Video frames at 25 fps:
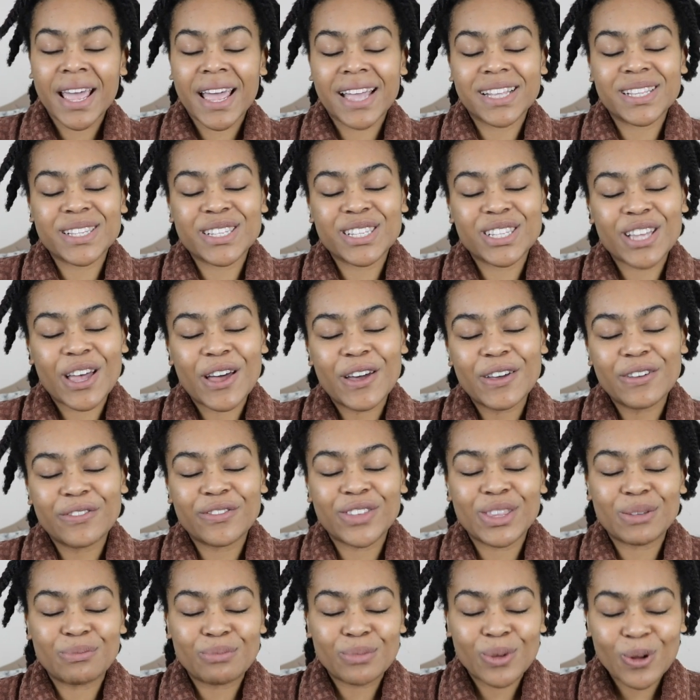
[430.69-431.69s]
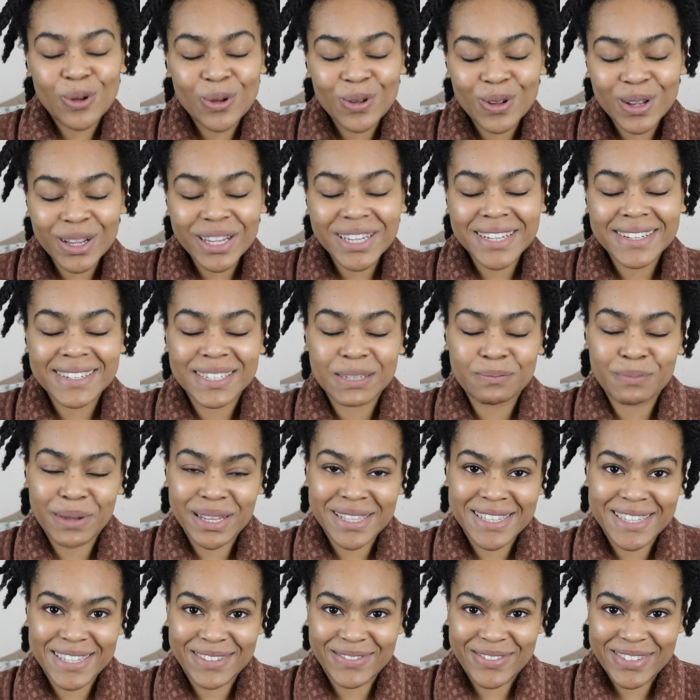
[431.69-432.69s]
And so for the more
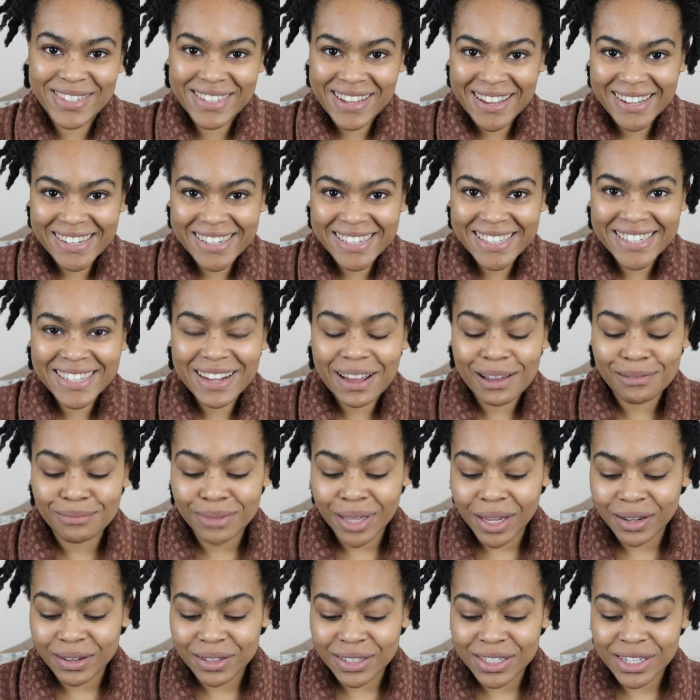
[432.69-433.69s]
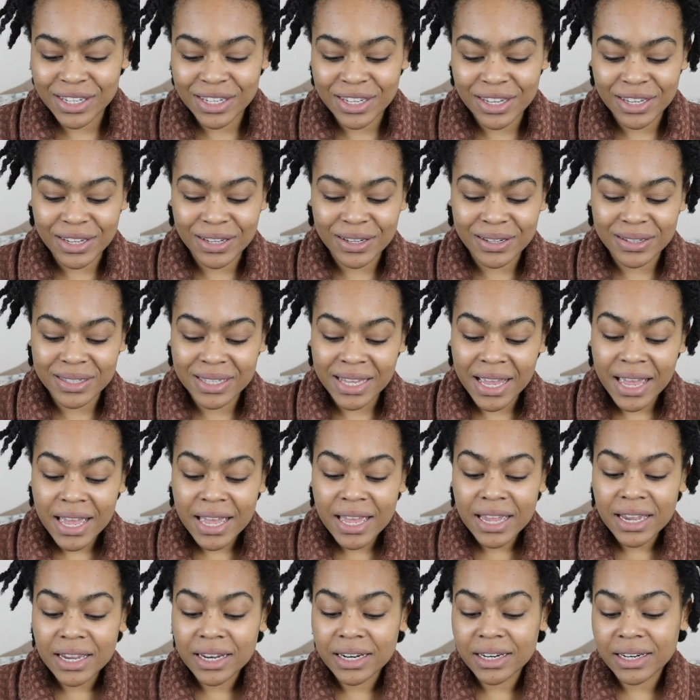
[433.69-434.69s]
expensive side, I'm going to use
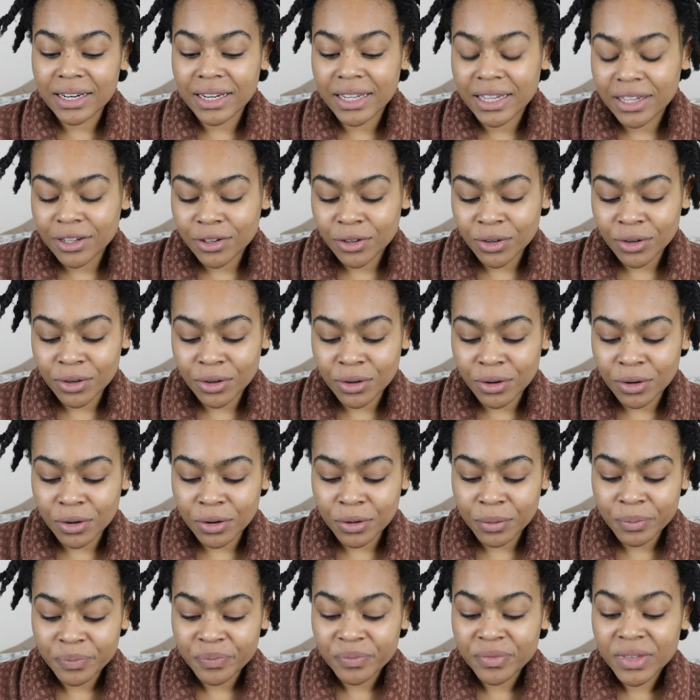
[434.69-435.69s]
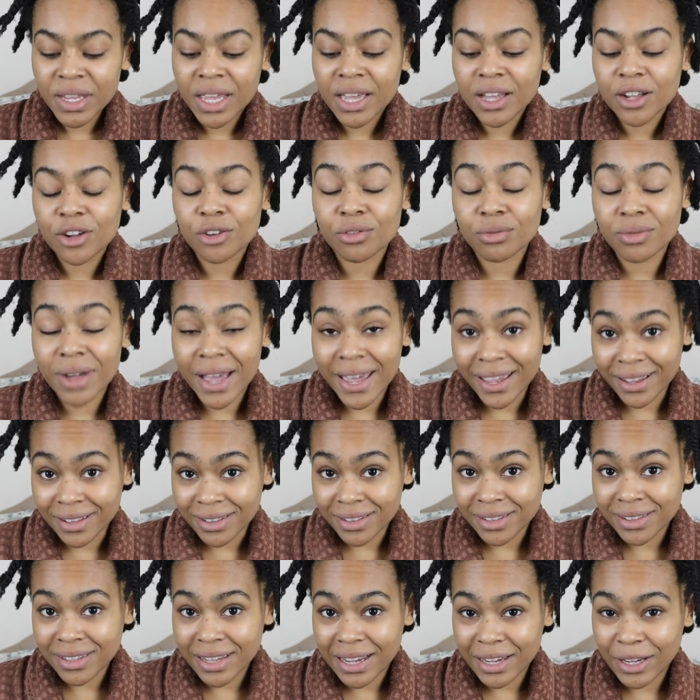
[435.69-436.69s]
Leonor
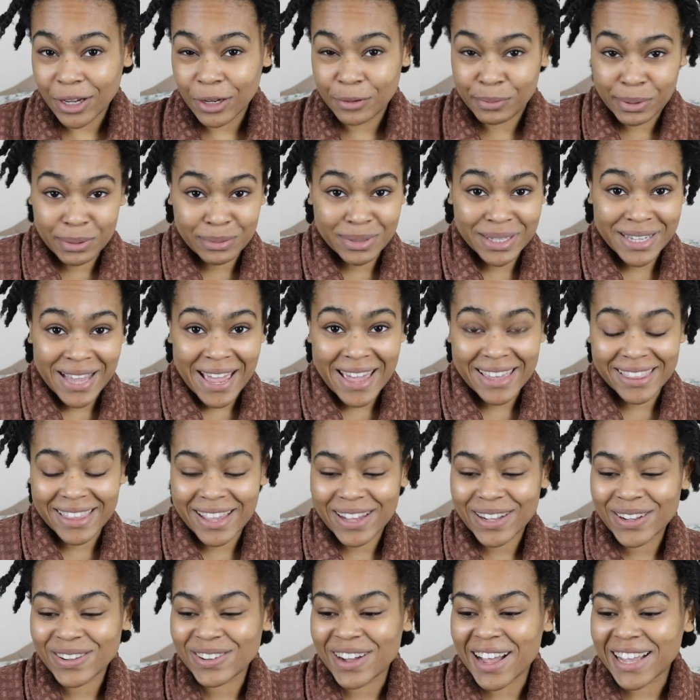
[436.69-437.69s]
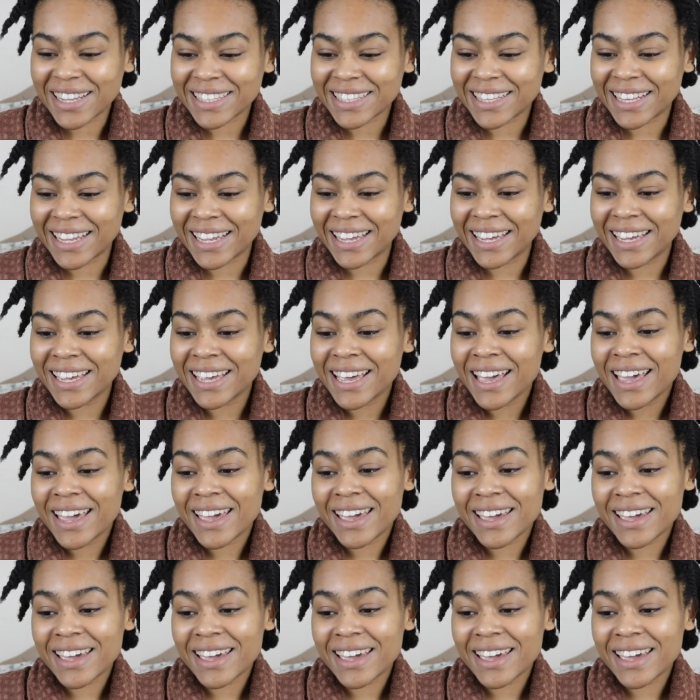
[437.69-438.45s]
Grail, I hope I'm saying that correctly,